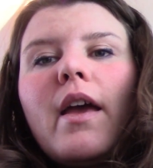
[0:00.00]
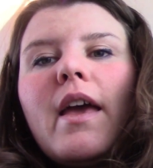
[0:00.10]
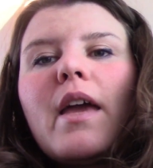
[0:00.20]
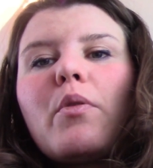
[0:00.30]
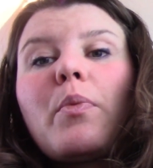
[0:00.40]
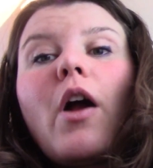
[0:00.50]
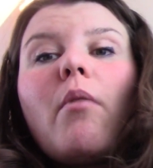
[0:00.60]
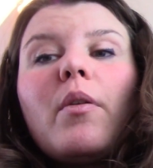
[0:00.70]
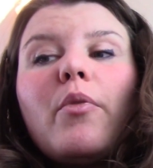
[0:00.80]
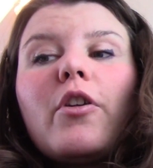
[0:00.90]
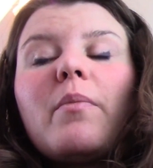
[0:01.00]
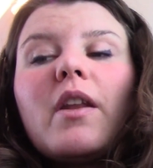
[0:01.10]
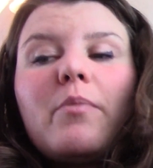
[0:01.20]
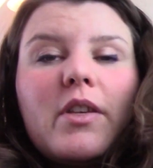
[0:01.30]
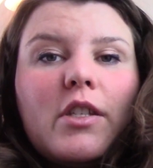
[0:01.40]
it would probably put him
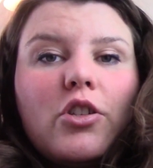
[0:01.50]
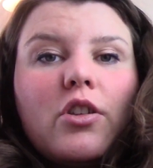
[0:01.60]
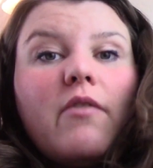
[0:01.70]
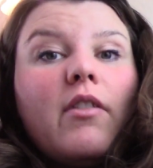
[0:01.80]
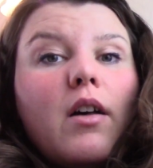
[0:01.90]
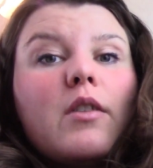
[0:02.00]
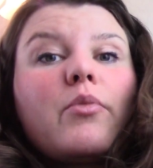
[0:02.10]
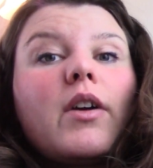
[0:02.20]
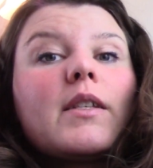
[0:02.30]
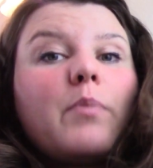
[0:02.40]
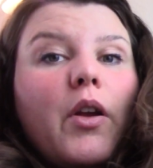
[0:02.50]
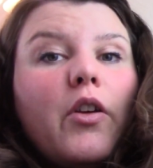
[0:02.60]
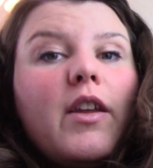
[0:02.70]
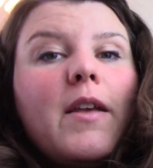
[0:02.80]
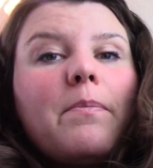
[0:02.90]
in a position of a lot of
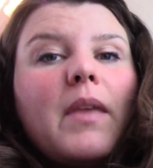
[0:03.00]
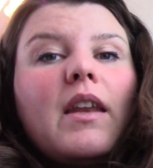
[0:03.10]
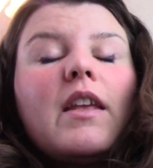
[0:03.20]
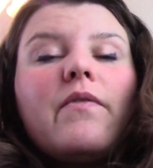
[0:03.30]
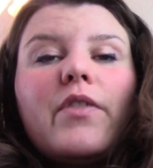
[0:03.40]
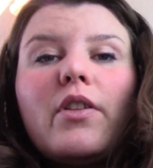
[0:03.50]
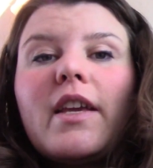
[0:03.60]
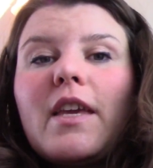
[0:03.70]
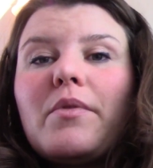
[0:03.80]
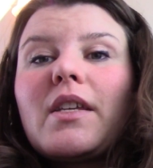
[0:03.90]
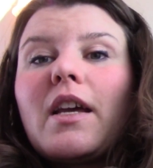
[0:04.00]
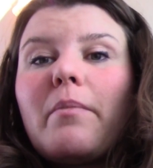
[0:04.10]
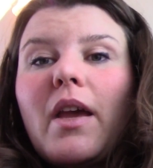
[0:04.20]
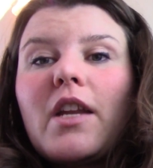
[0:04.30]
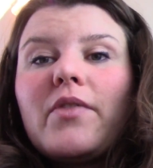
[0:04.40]
prosperity, and he'd feel like he was in
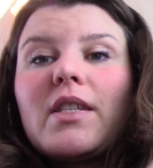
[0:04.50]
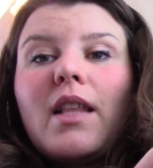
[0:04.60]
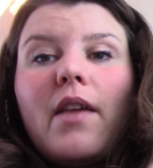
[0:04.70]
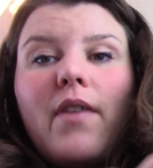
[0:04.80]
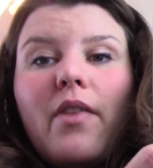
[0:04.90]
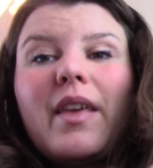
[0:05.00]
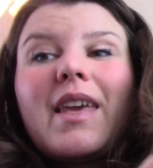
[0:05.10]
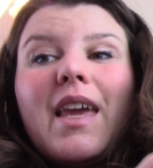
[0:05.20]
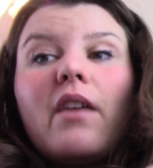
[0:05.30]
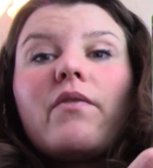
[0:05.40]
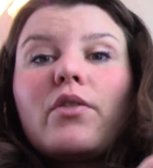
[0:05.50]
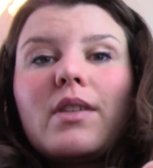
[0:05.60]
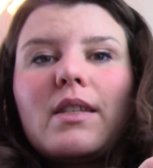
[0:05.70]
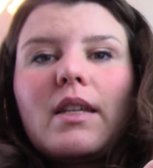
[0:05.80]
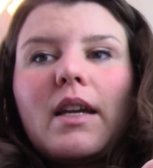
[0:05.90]
command of his life, how the king feels
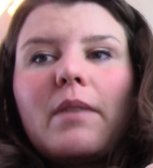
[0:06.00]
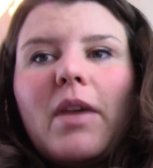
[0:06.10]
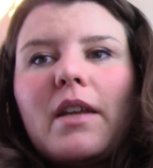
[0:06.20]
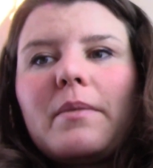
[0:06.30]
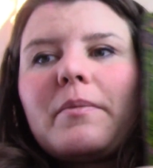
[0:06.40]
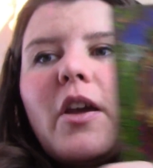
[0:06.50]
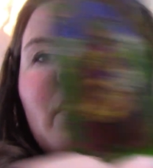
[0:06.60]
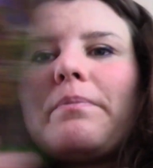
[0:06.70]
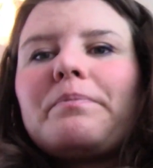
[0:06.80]
he's in command, okay?